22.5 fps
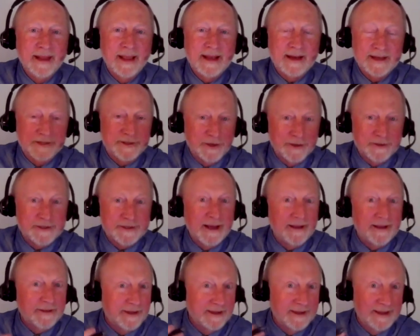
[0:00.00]
And it turns
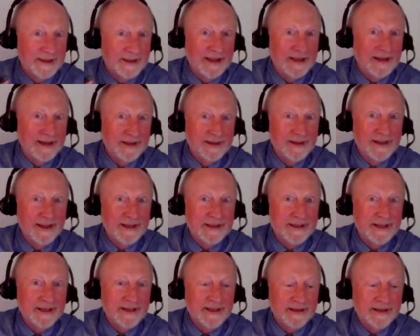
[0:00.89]
out that they
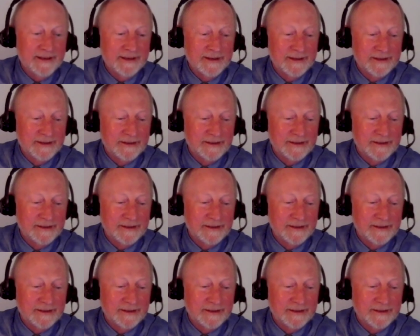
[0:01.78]
didn't.